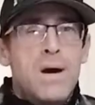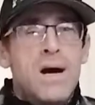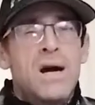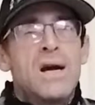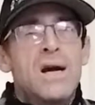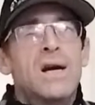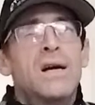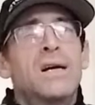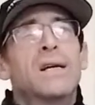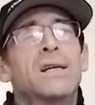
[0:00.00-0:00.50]

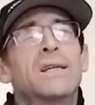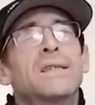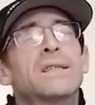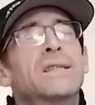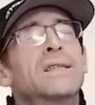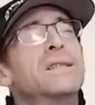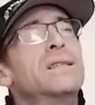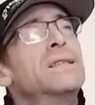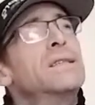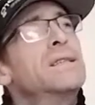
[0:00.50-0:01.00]

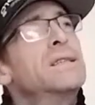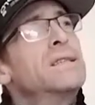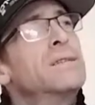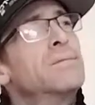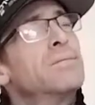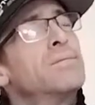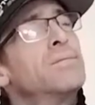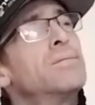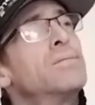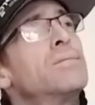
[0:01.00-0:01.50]

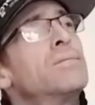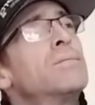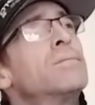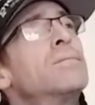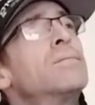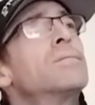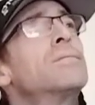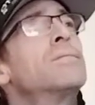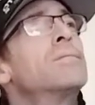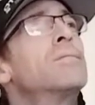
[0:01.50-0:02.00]

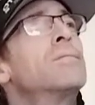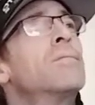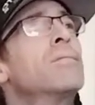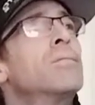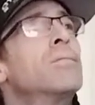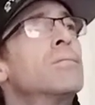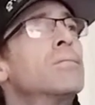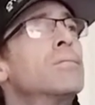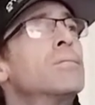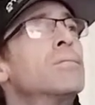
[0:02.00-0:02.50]

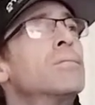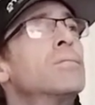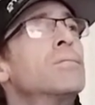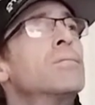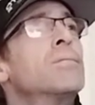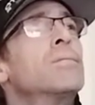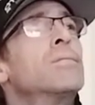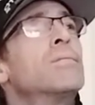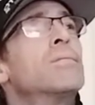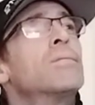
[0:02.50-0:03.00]

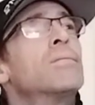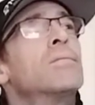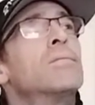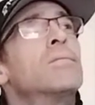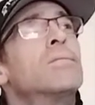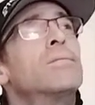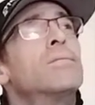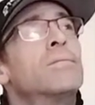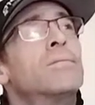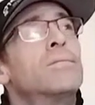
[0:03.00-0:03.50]

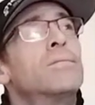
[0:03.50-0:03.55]
[no speech]